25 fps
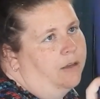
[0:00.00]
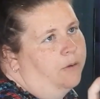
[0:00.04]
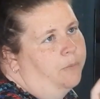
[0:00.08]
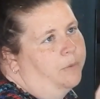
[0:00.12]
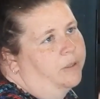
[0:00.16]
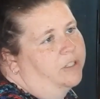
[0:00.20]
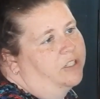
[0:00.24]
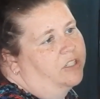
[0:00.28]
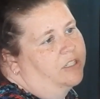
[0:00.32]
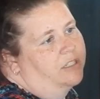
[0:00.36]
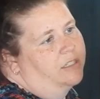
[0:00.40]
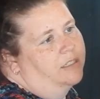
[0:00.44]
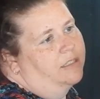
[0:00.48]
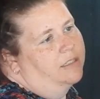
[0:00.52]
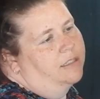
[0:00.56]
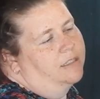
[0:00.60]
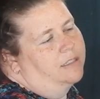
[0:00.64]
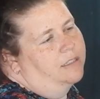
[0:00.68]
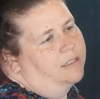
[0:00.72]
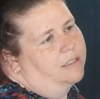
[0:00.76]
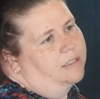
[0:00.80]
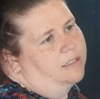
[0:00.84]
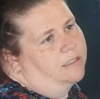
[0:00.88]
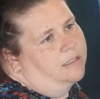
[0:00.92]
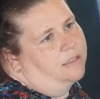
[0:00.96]
which
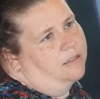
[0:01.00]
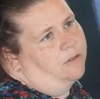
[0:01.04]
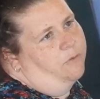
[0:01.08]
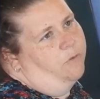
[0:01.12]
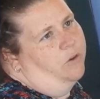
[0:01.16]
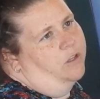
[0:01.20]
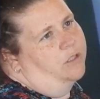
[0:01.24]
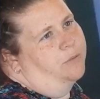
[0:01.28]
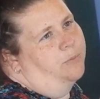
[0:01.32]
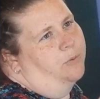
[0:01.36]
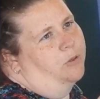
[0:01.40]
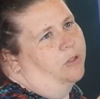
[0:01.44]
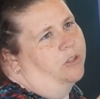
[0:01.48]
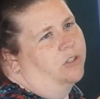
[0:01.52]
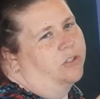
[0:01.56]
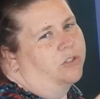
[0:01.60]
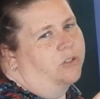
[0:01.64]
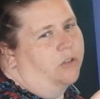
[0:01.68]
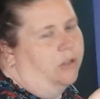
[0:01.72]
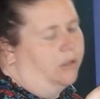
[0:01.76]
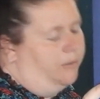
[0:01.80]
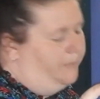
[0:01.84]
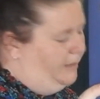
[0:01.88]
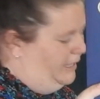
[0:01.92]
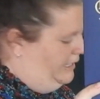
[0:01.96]
is the first book in the
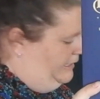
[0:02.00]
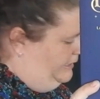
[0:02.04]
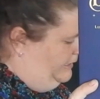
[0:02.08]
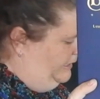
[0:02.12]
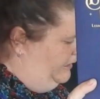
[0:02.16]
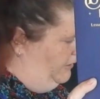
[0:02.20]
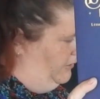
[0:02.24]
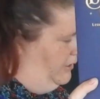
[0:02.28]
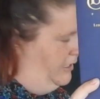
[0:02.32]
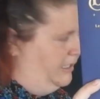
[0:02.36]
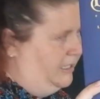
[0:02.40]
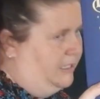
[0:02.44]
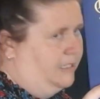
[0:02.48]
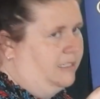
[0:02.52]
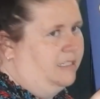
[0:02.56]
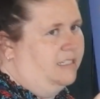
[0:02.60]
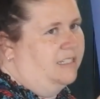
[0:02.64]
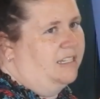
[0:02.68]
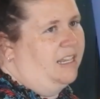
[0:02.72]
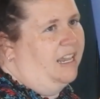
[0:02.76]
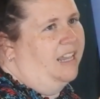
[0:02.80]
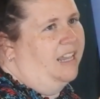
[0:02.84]
Scholomance series.